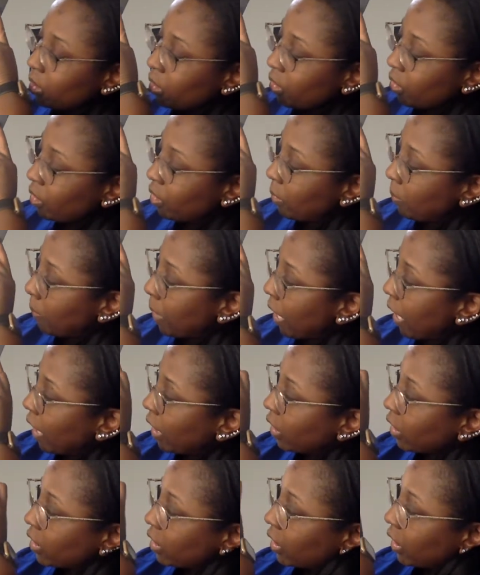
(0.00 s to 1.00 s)
the
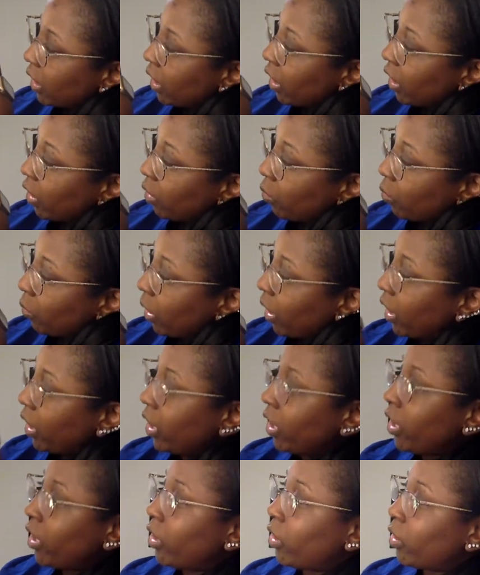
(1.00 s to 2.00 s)
box, and right
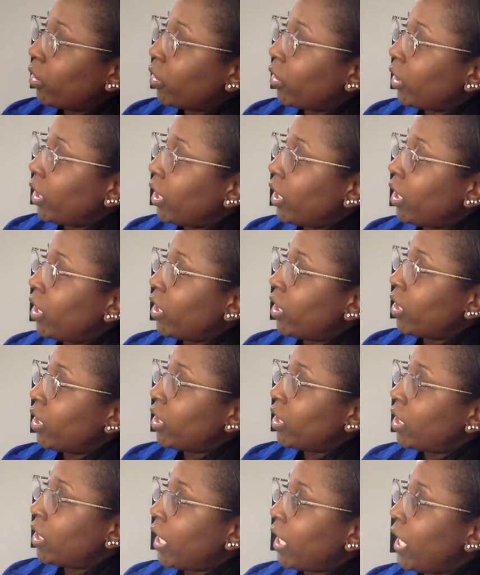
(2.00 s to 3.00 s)
here
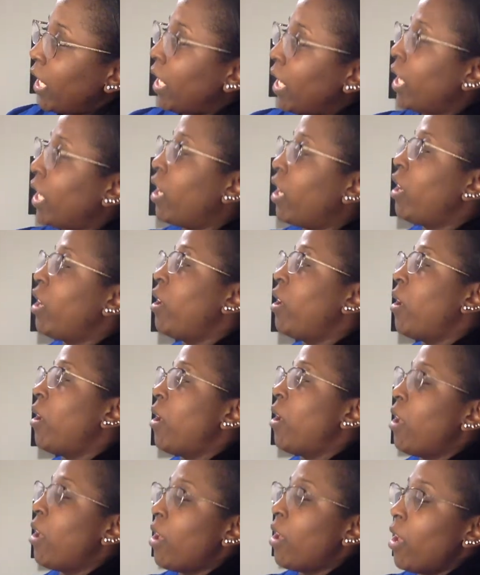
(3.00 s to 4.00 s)
is a
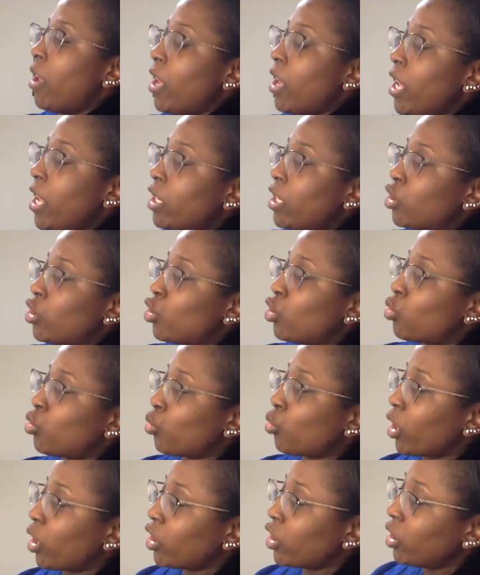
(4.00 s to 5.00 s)

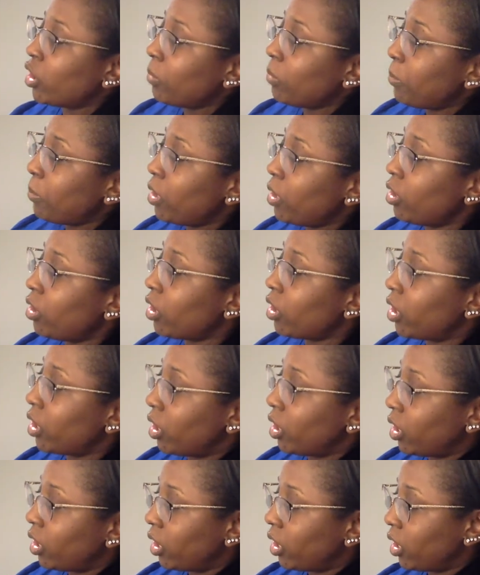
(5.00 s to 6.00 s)
instruction book,
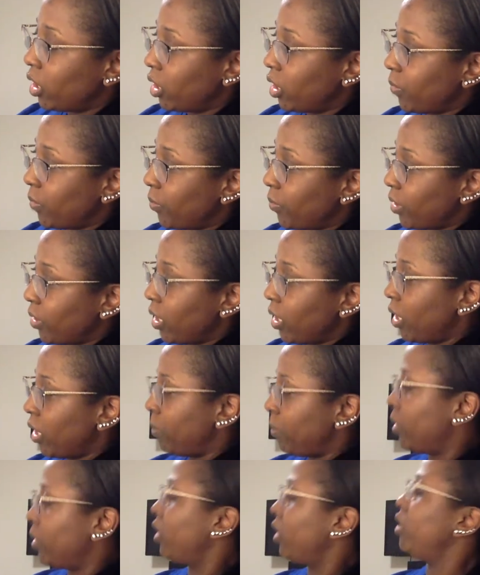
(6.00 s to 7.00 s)
I
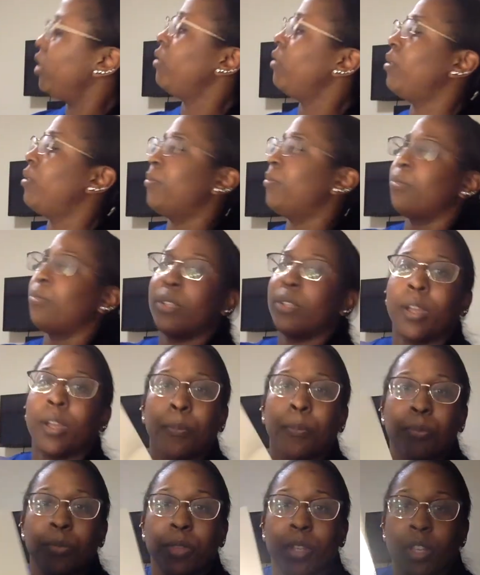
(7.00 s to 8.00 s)
believe. Yeah.
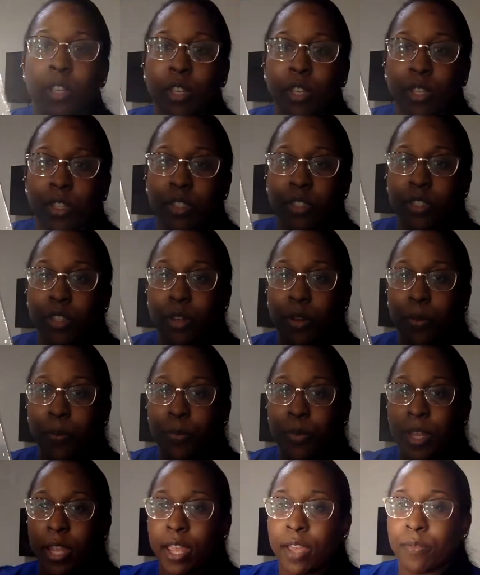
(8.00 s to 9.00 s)
So
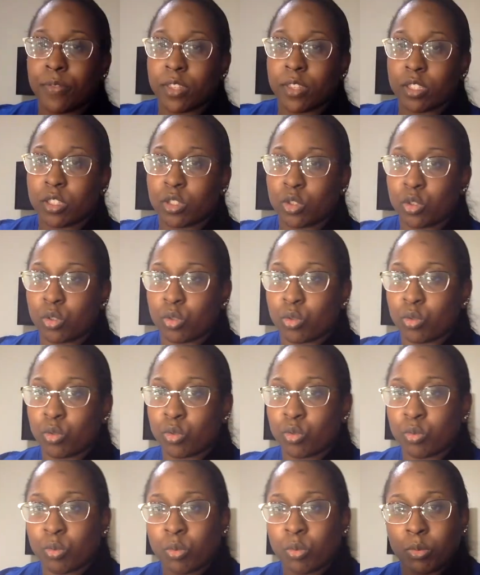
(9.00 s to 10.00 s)
they have this.
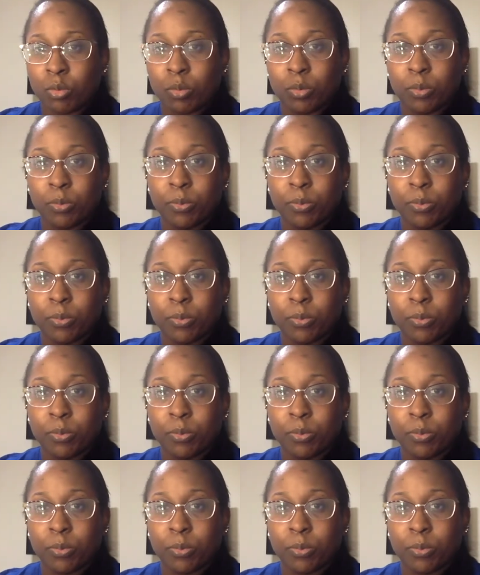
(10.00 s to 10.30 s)
Ooh,